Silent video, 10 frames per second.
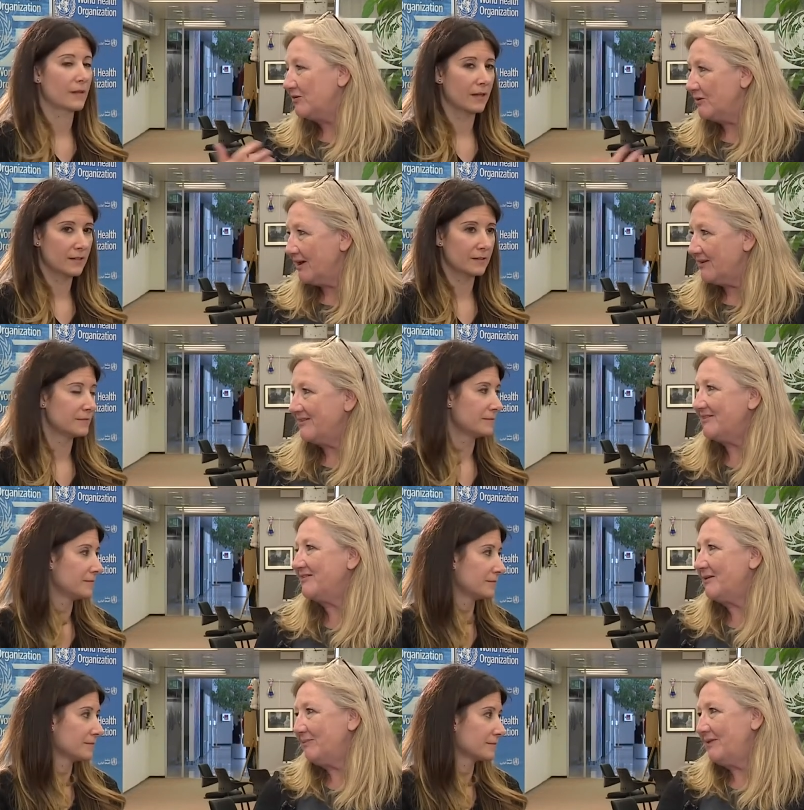Speaker 1: So again, yeah. this
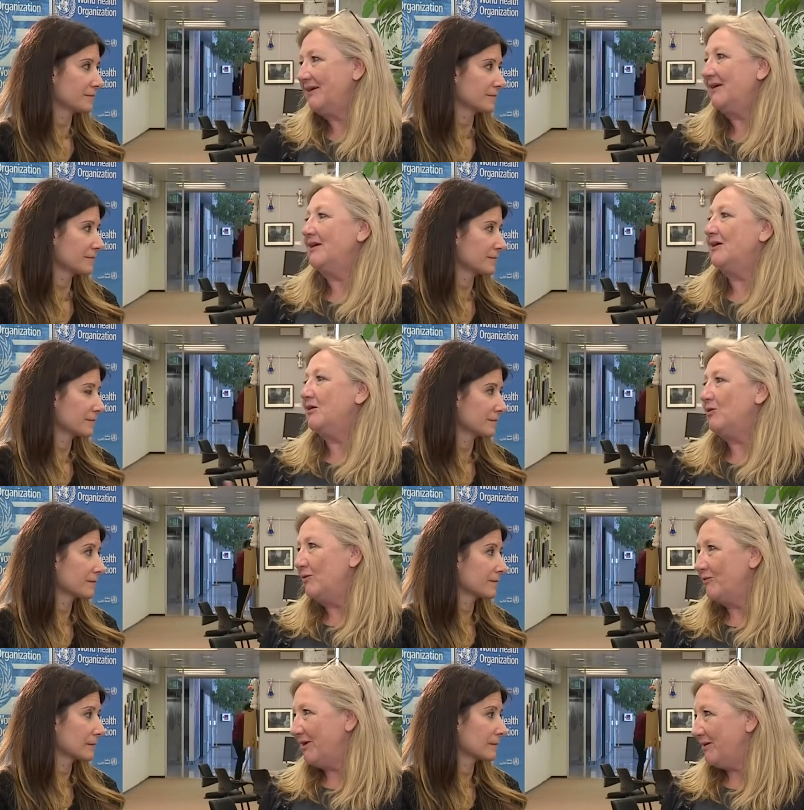is something you
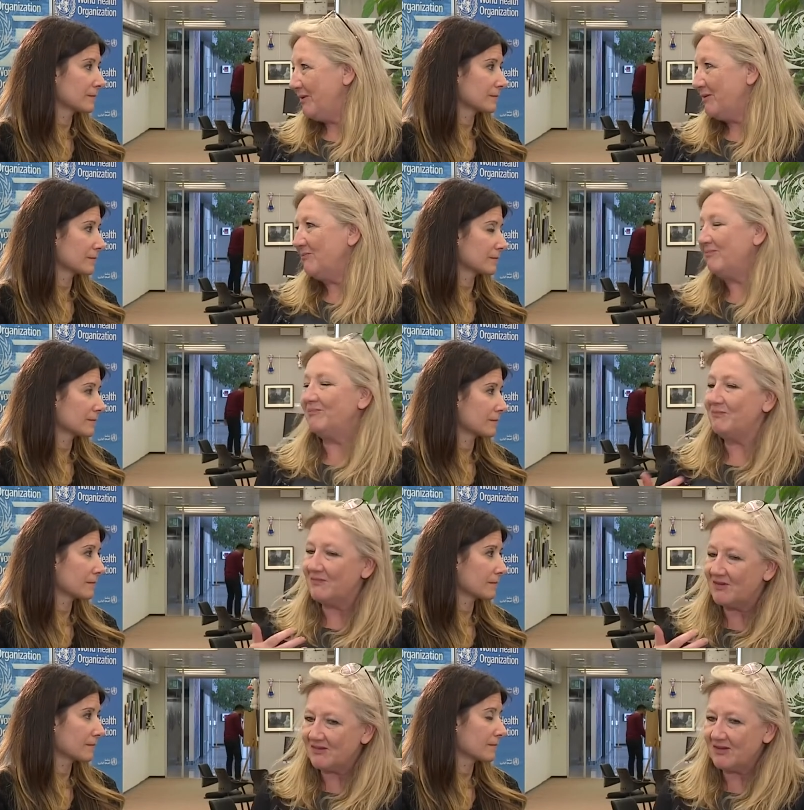would recommend
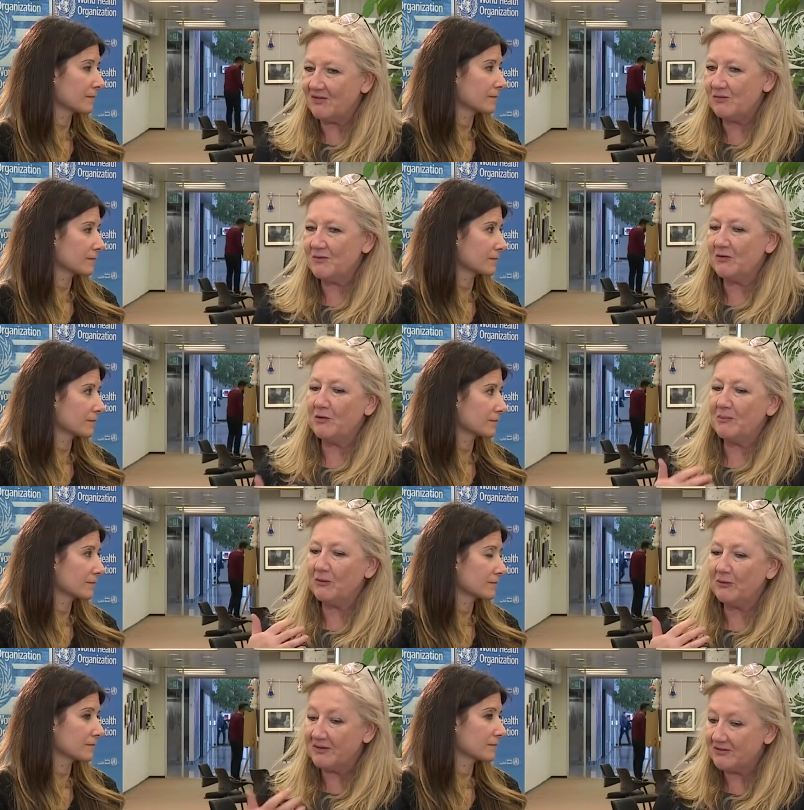discuss with your
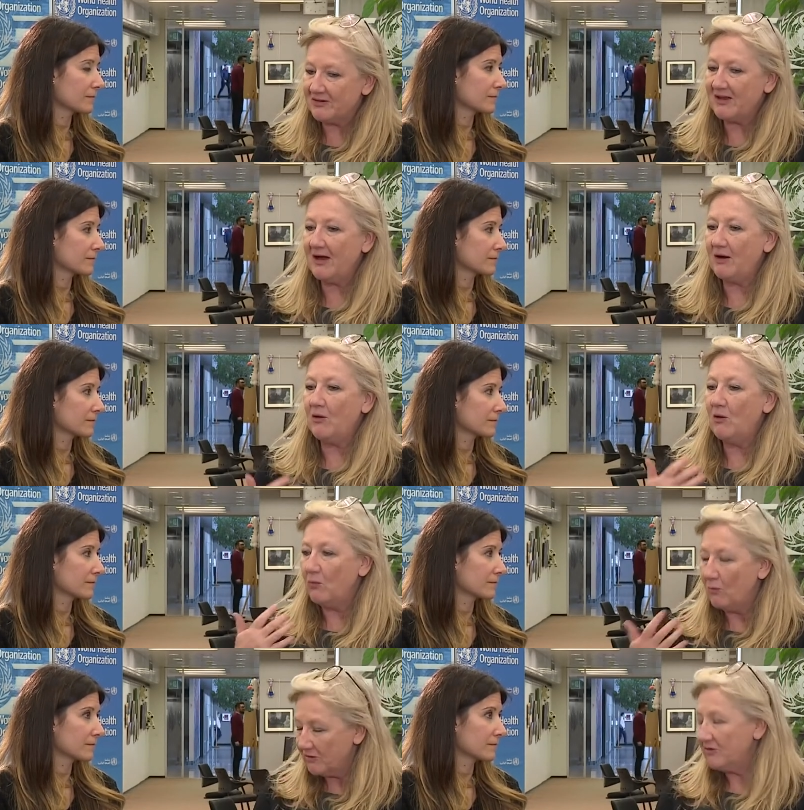employers now.
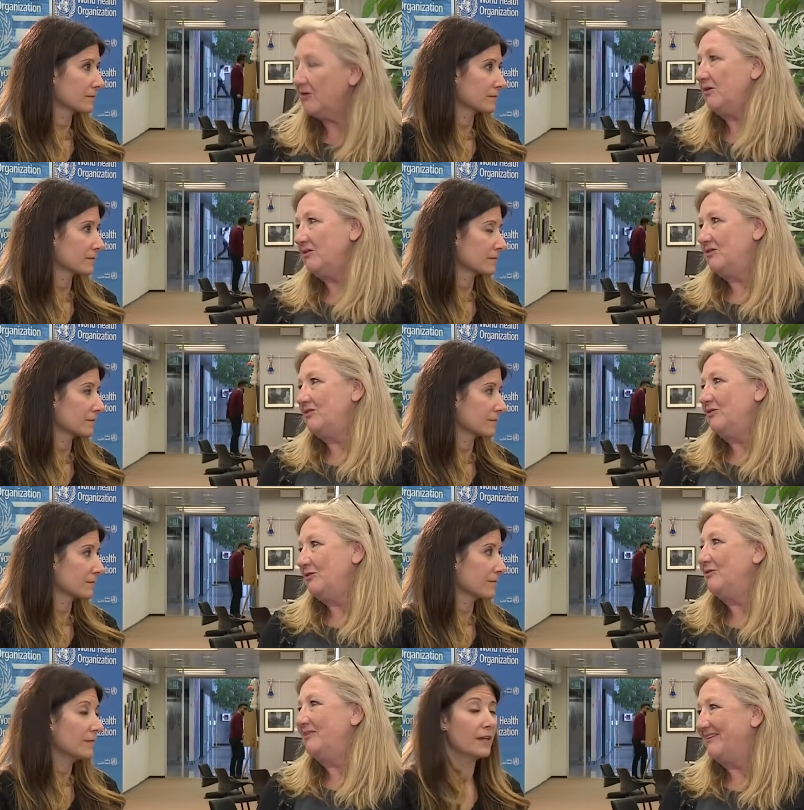What are you going to
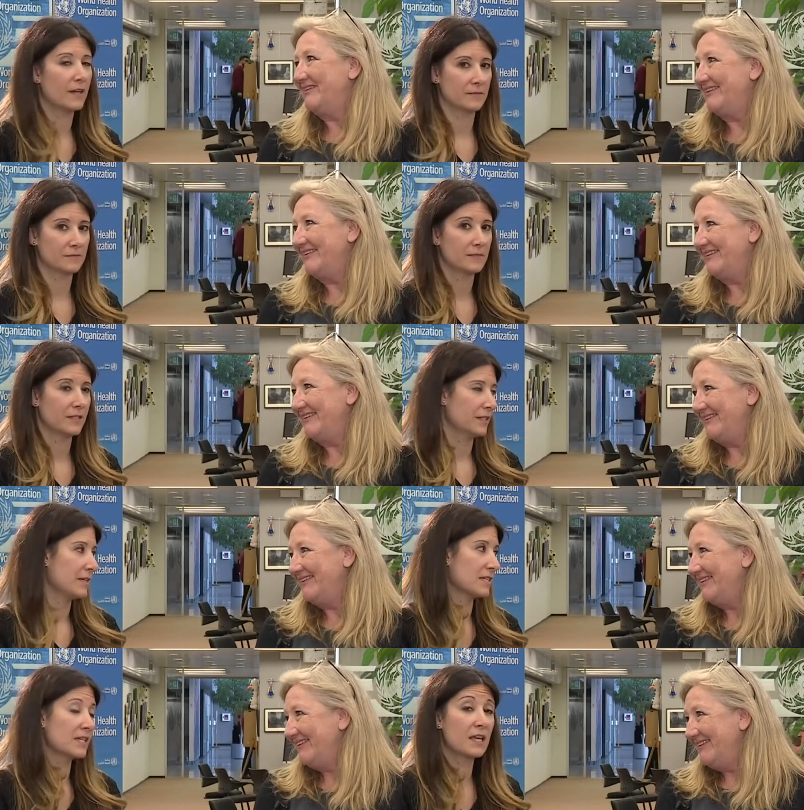do?
Speaker 2: Yeah.
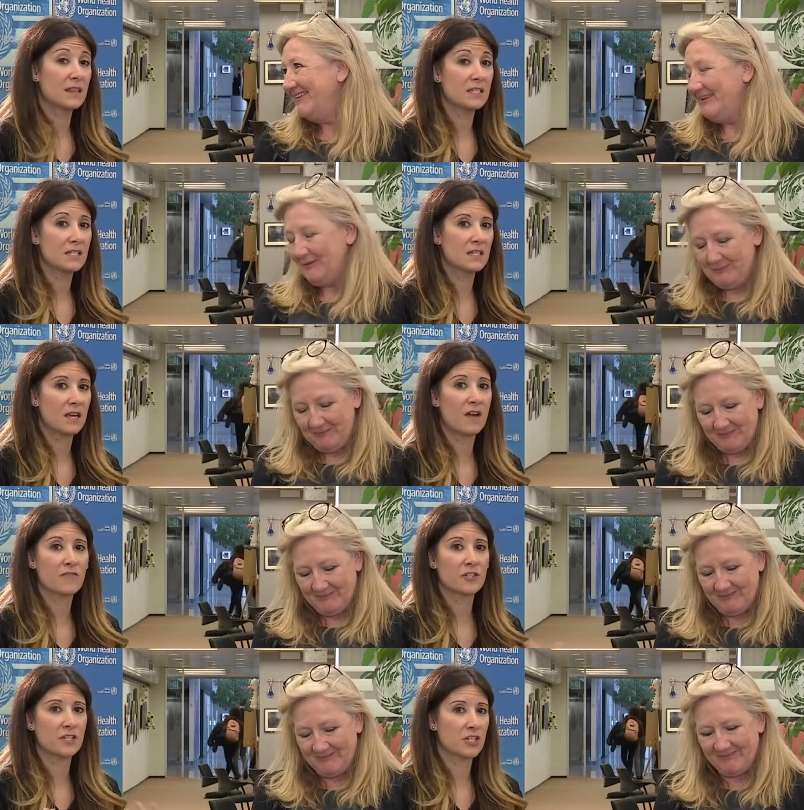Yes, I, this is a
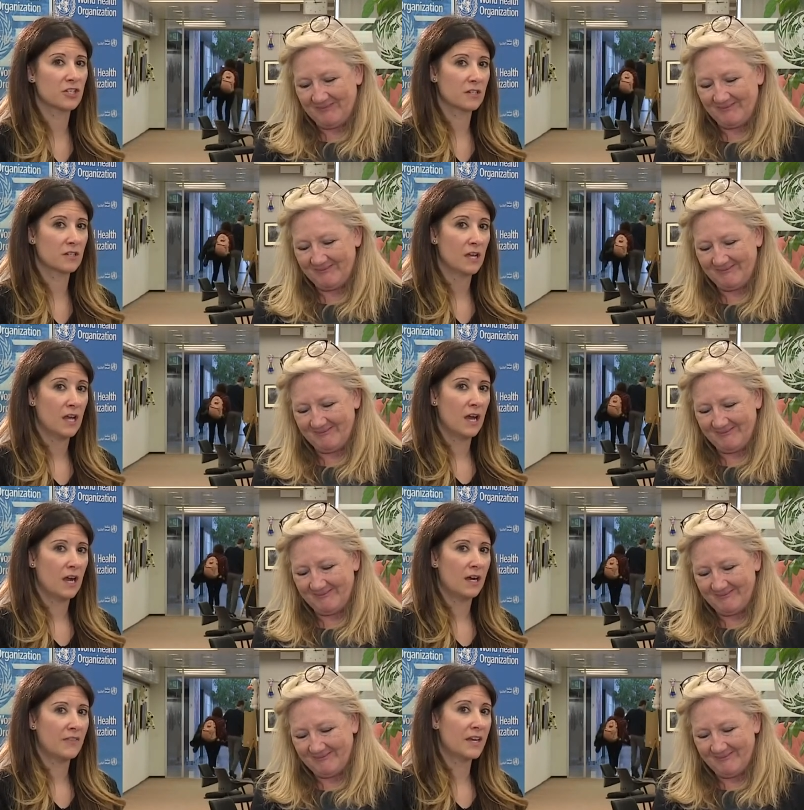conversation
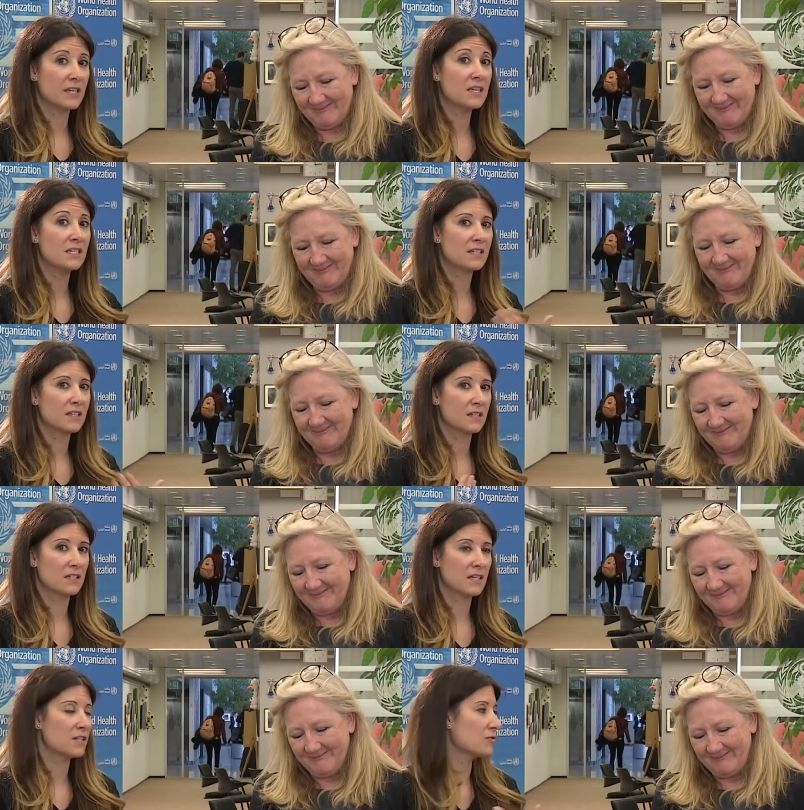uh, that needs to
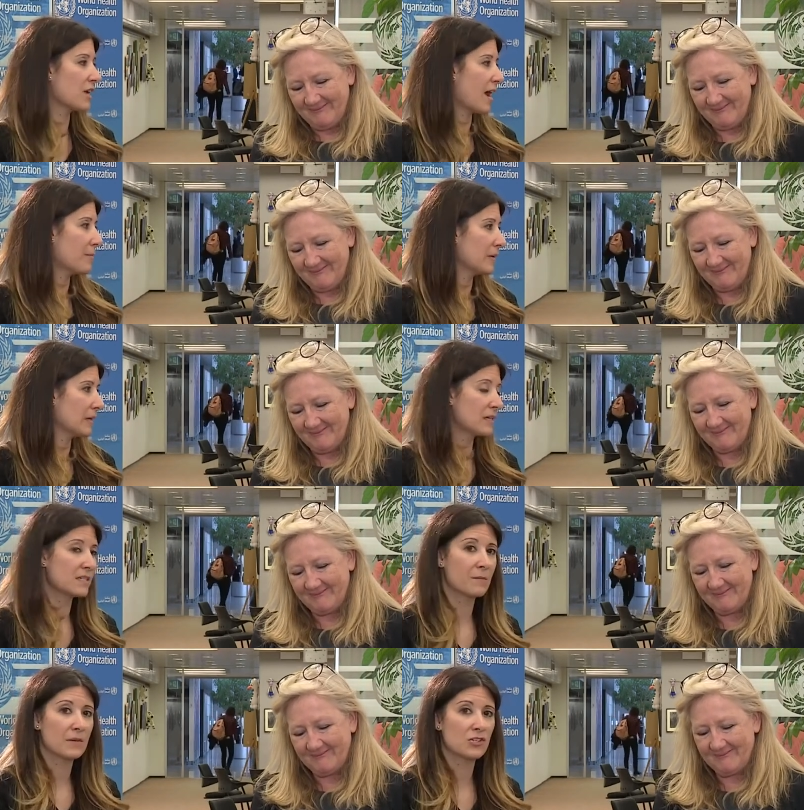continue to happen.
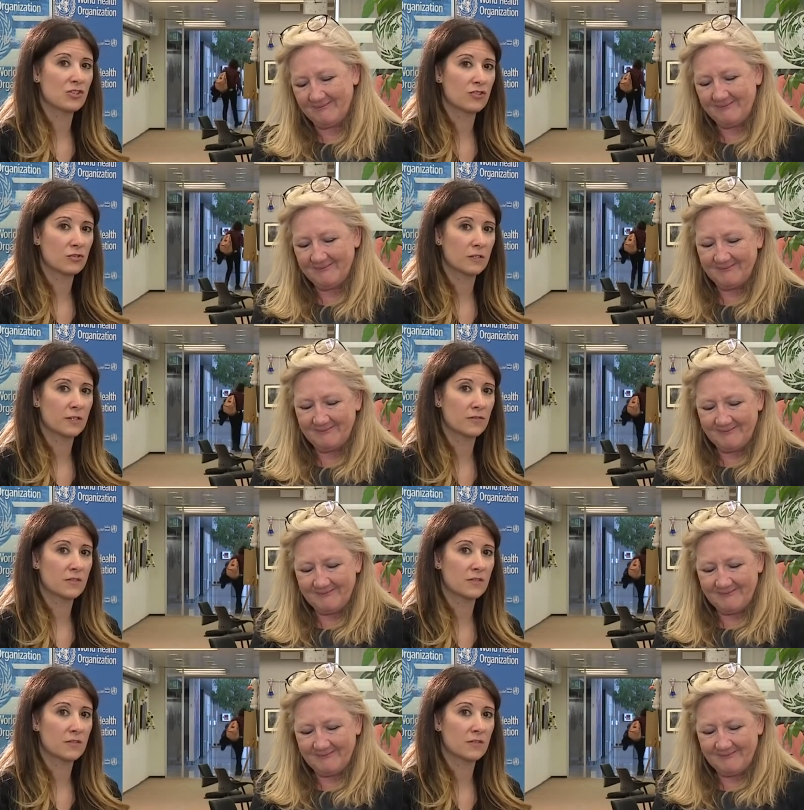As I mentioned earlier,